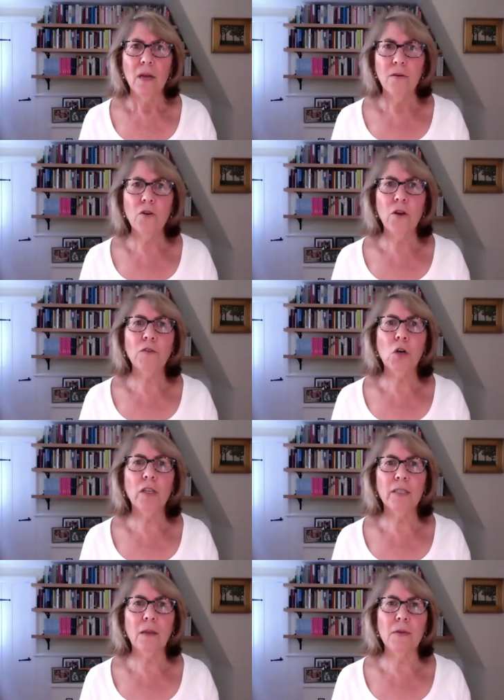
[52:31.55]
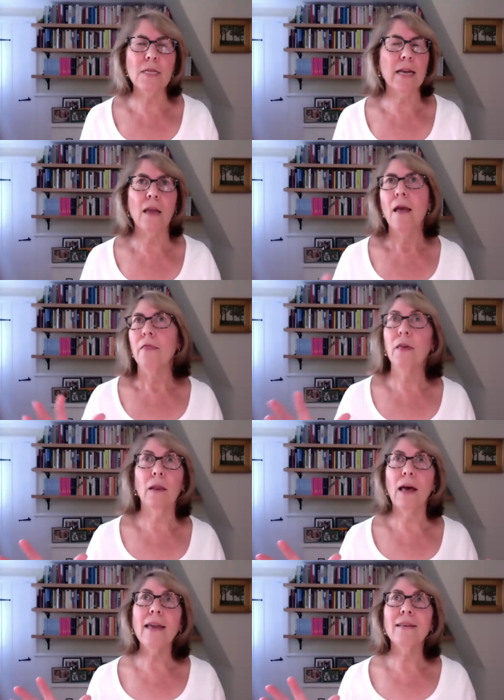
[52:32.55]
No, you have to call it something like the
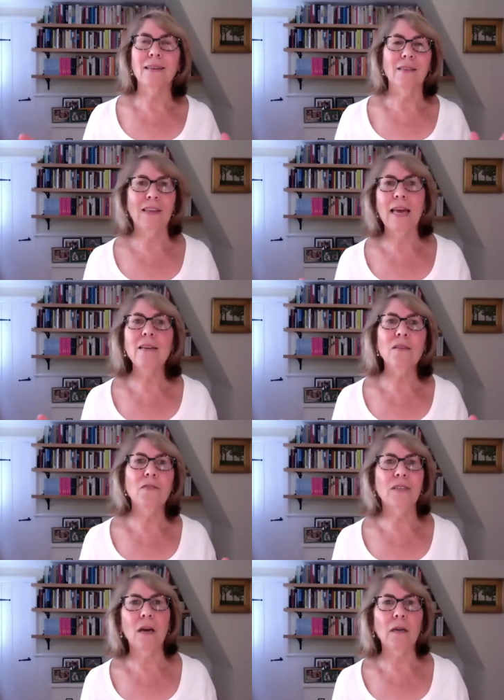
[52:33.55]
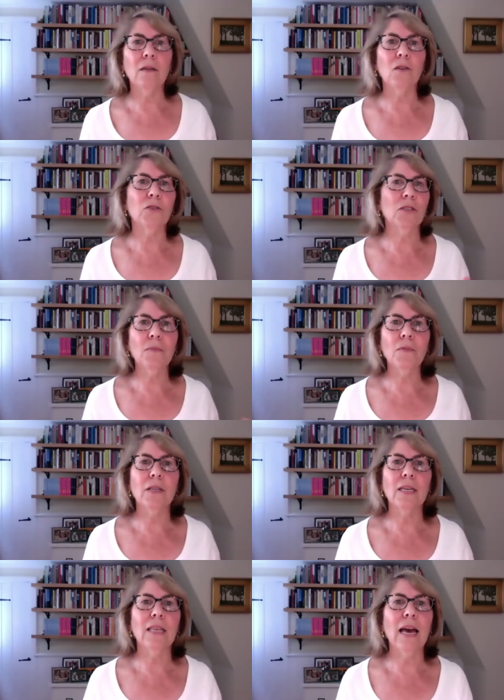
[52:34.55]
light at the end of the tunnel or something
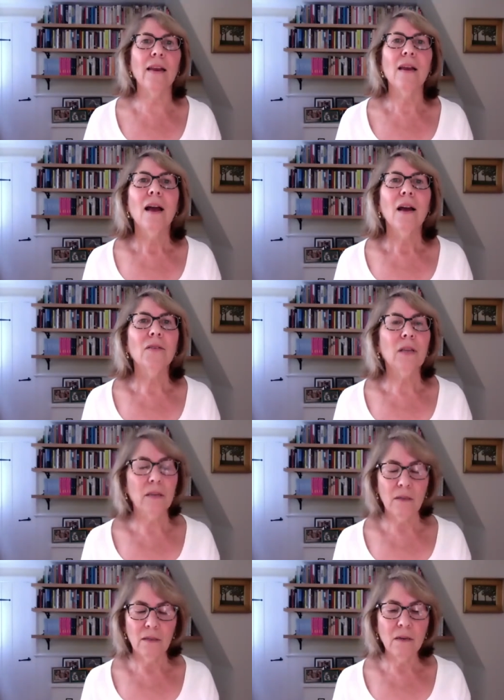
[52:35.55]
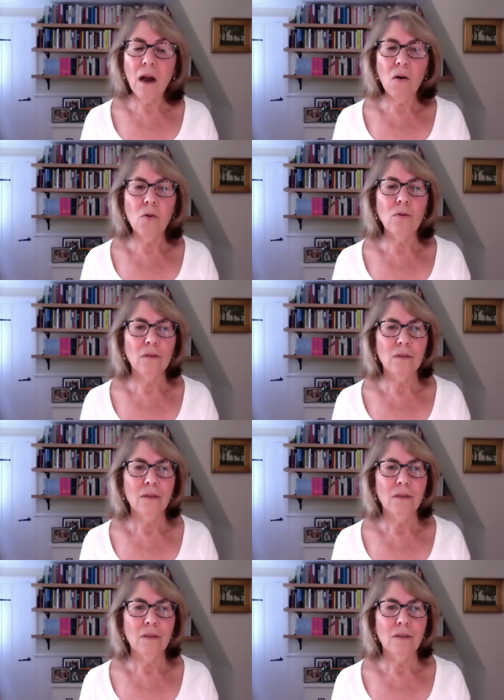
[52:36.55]
like that. I was like, no.